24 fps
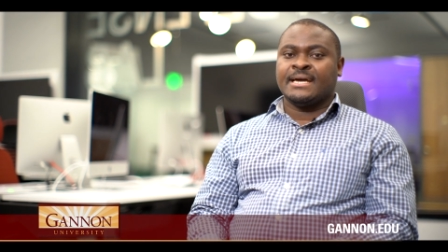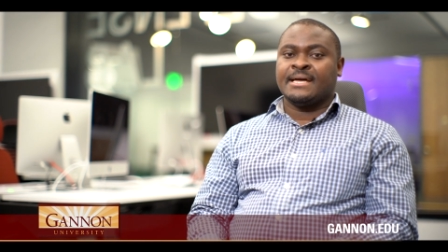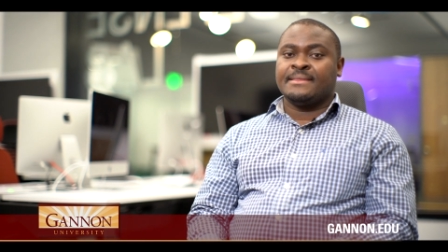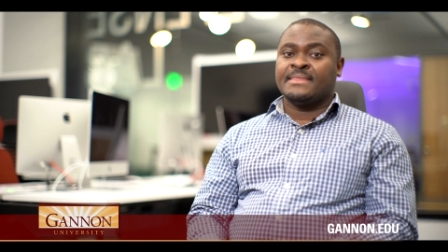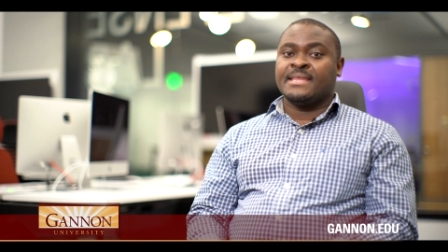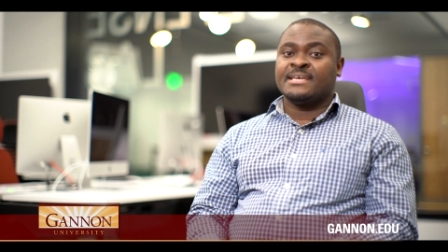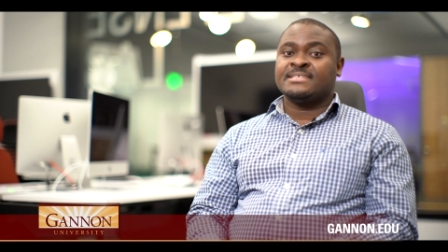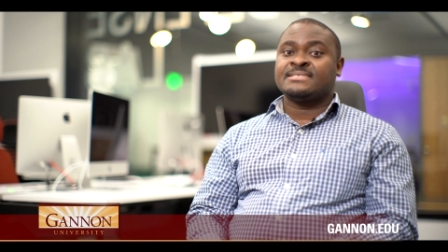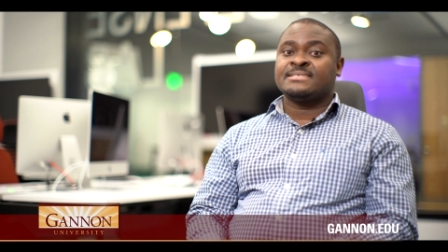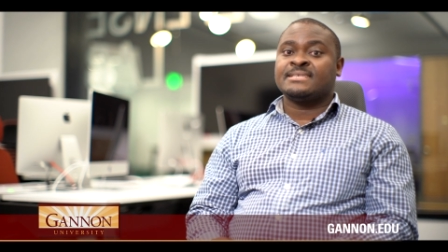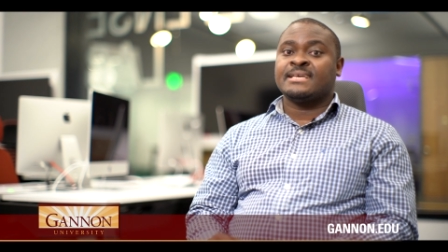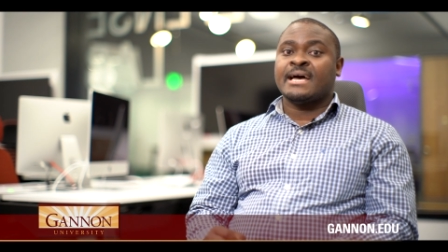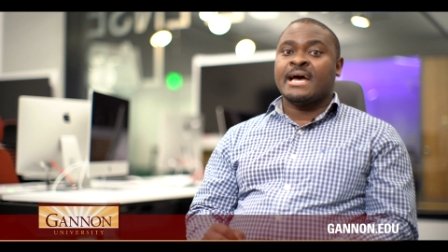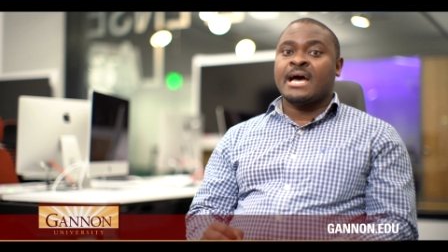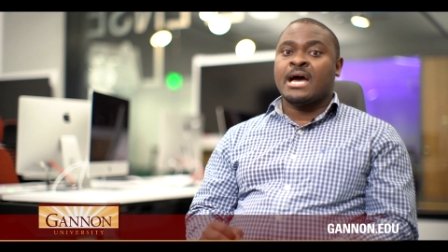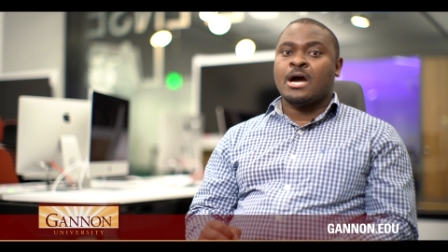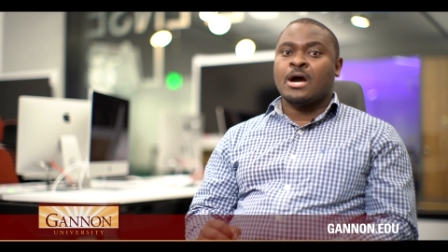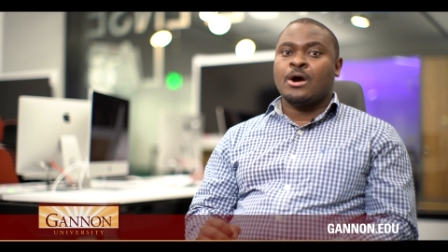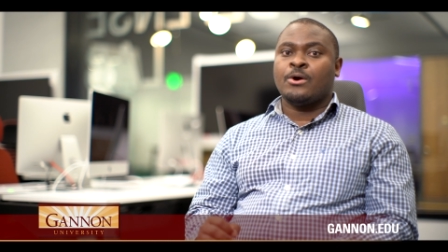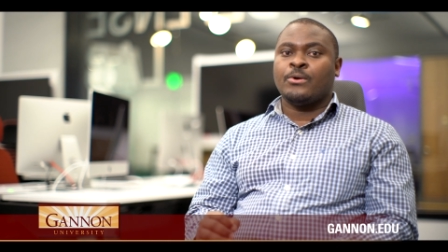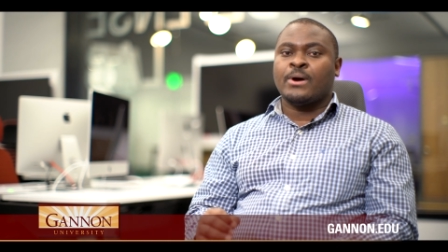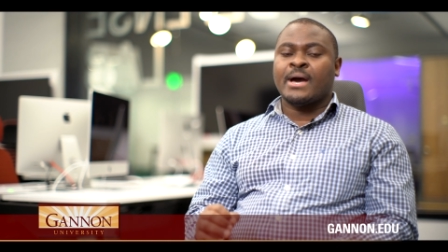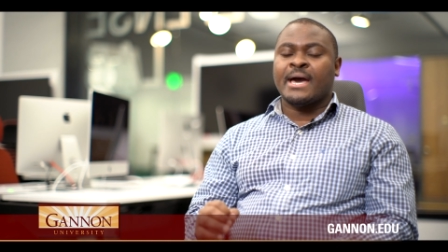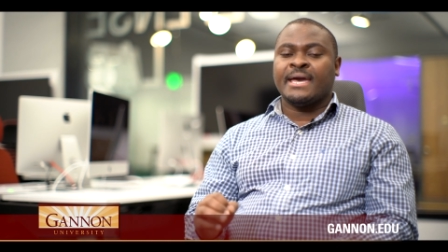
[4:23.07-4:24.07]
and that's
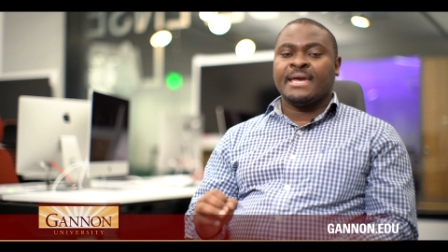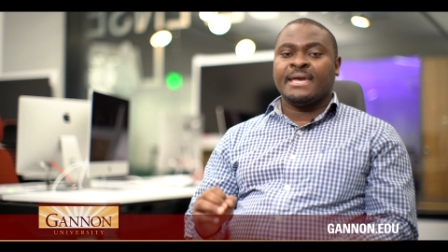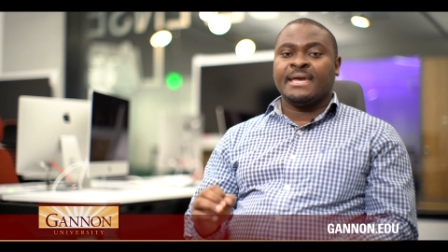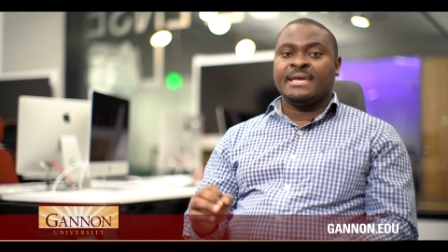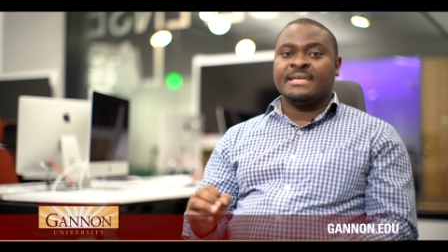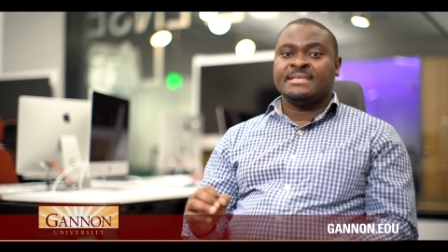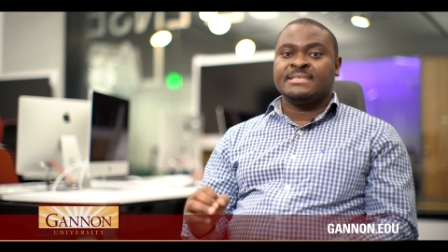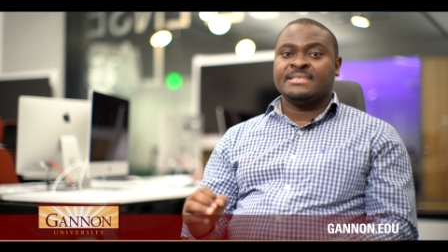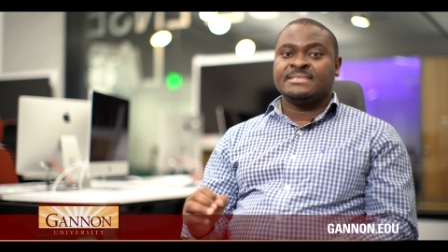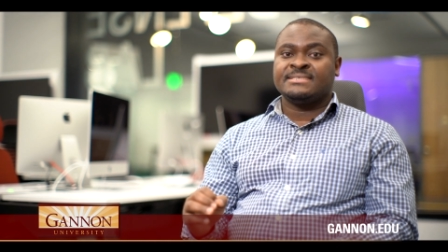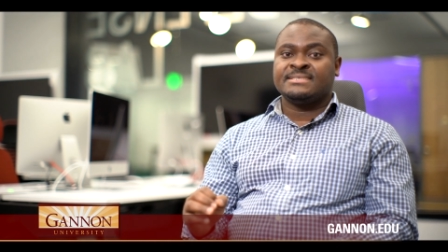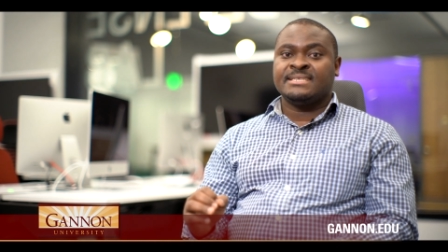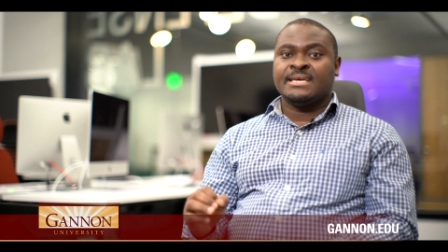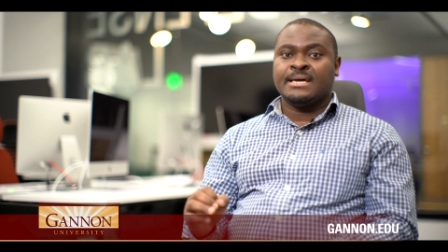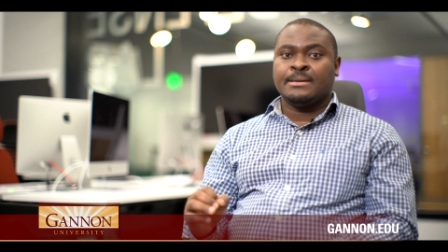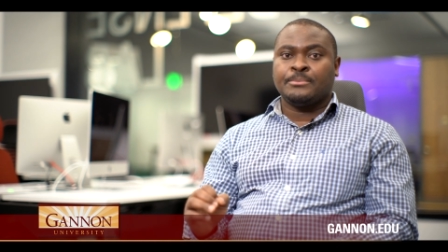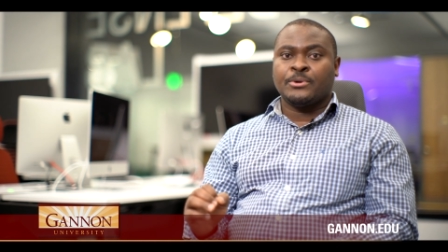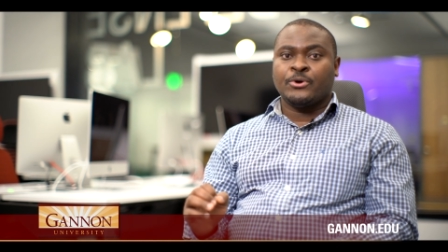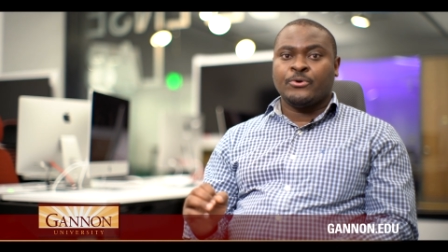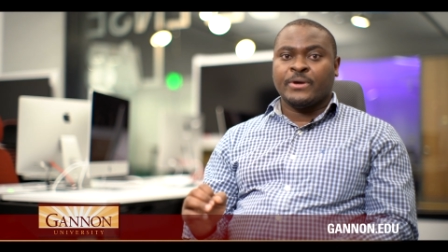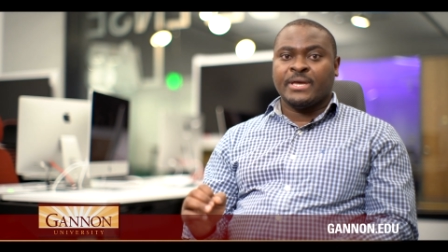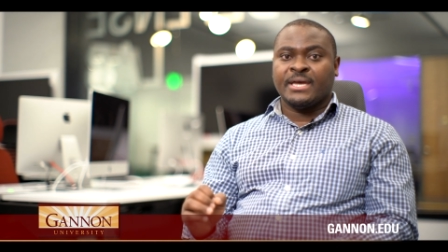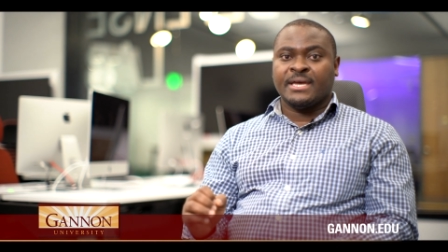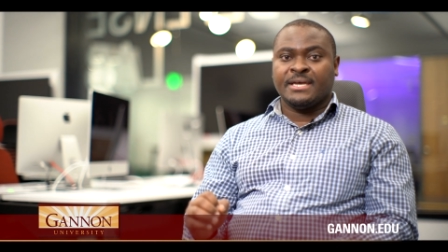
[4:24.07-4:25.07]
how I ended
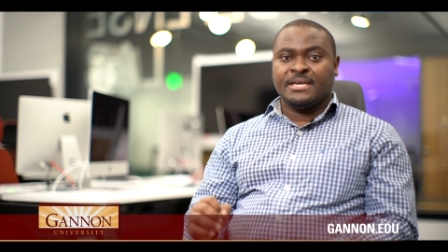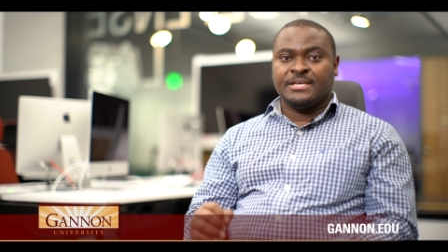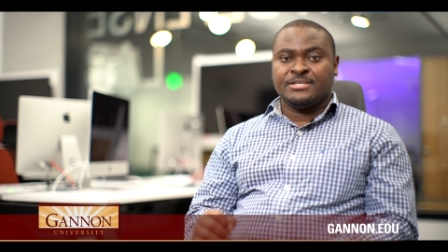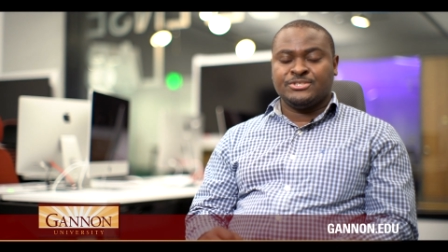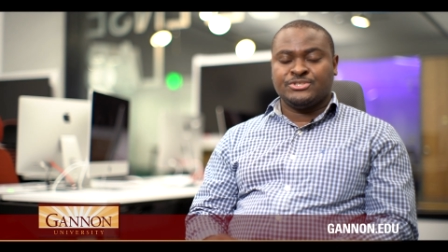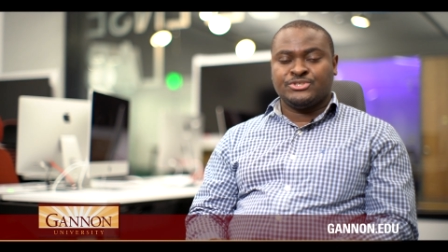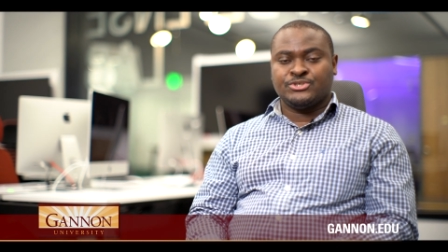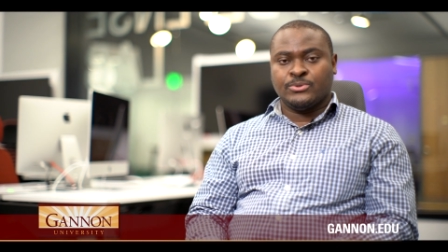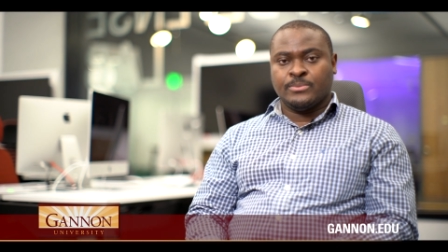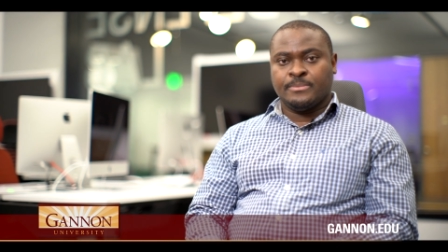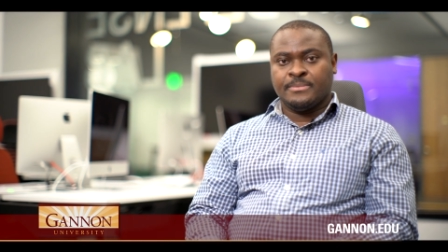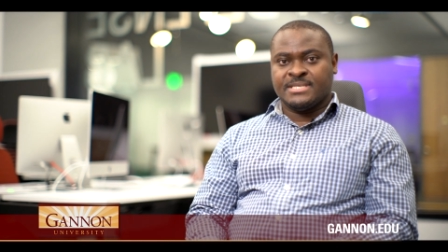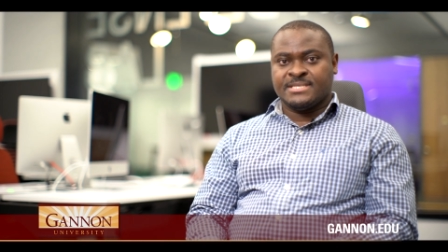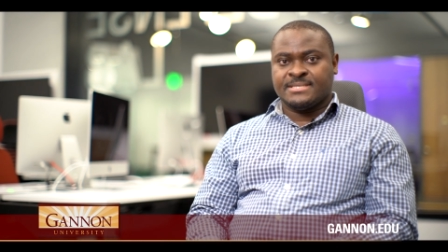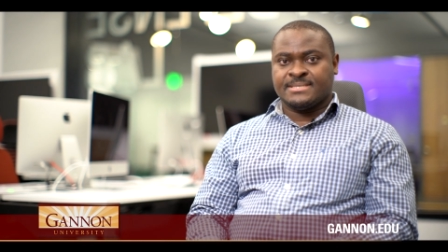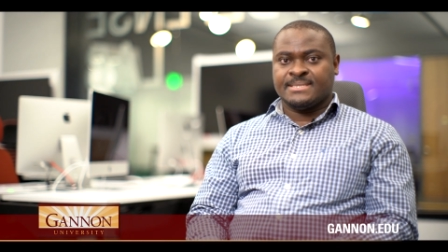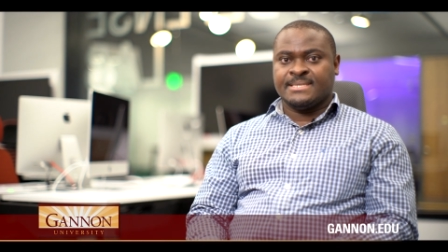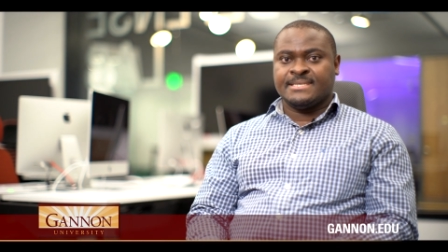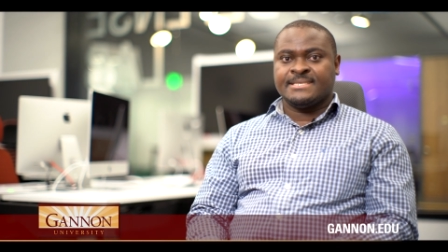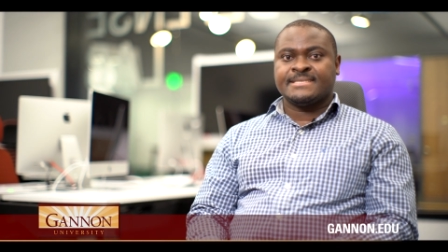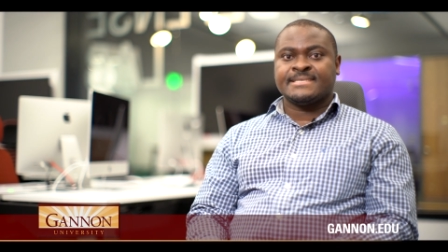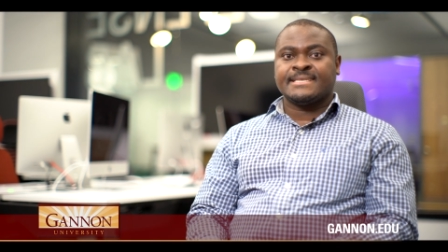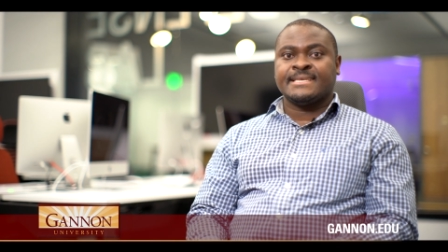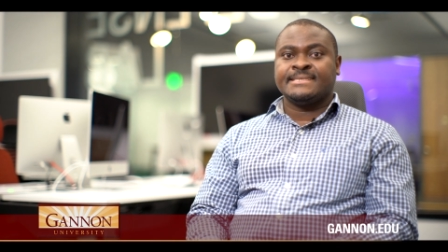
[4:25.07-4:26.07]
up going into
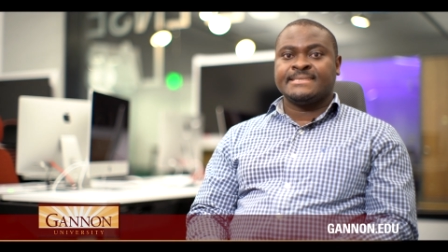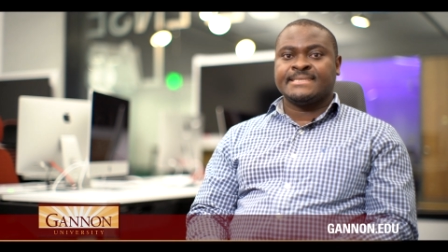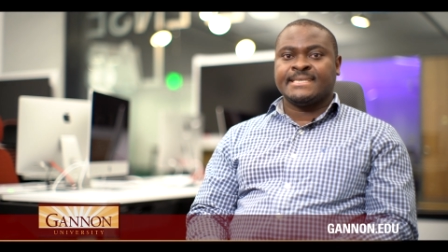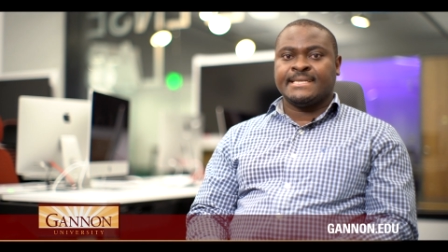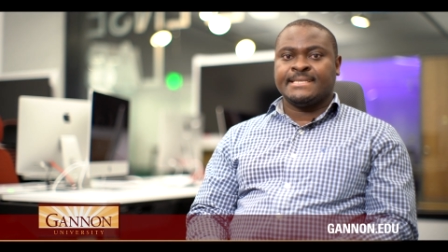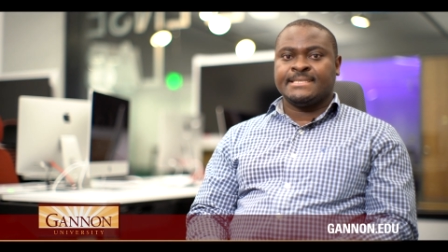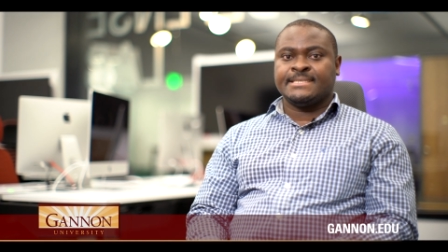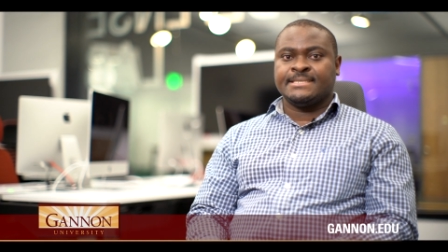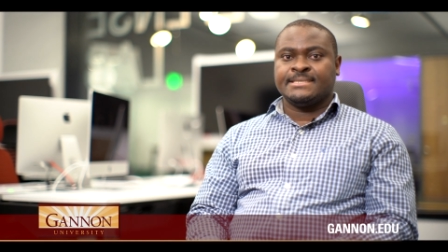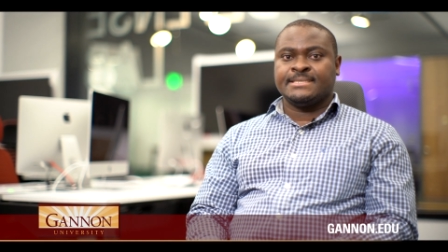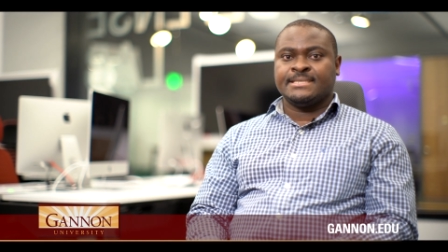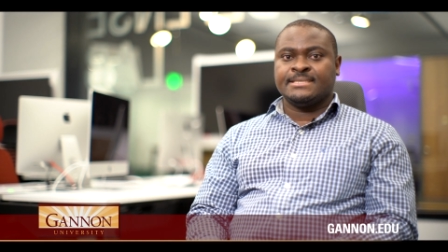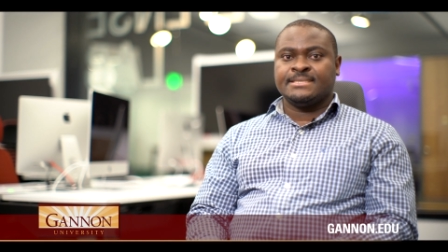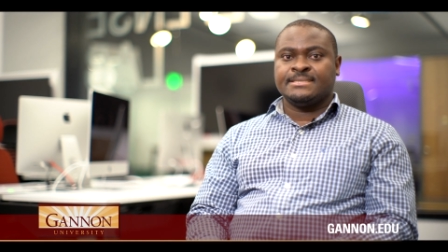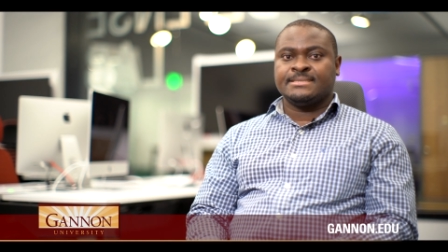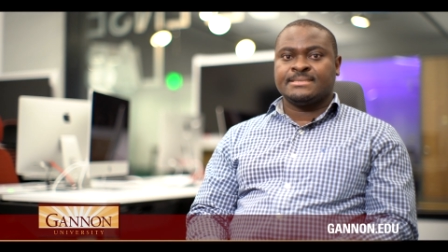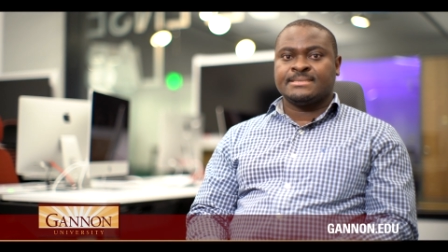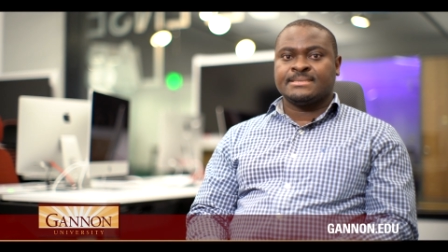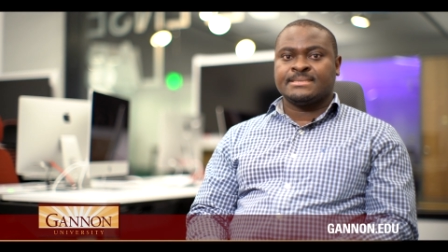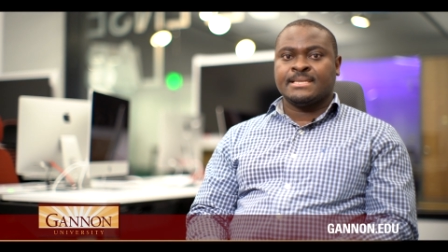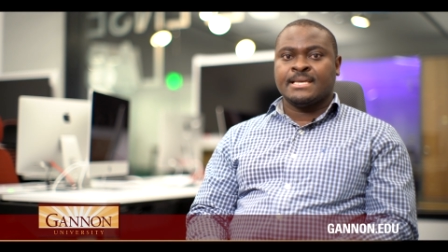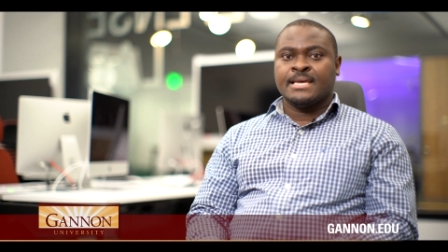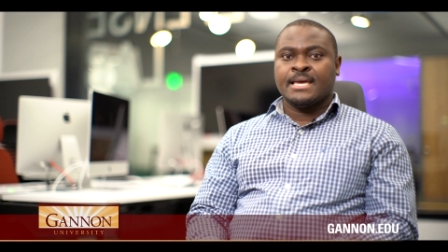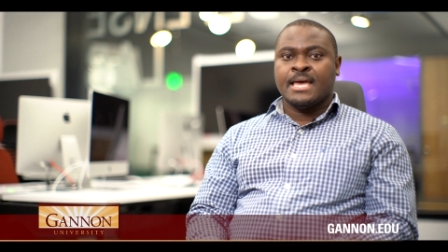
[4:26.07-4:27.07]
business
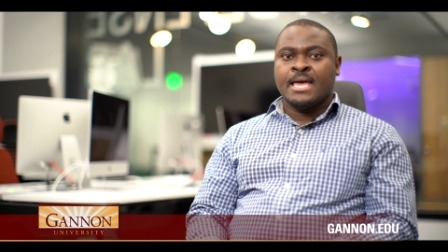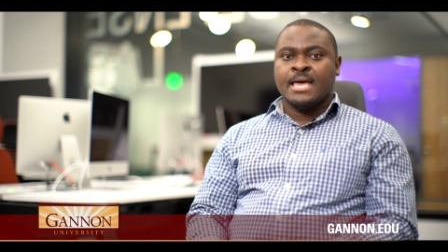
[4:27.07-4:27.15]
intelligence.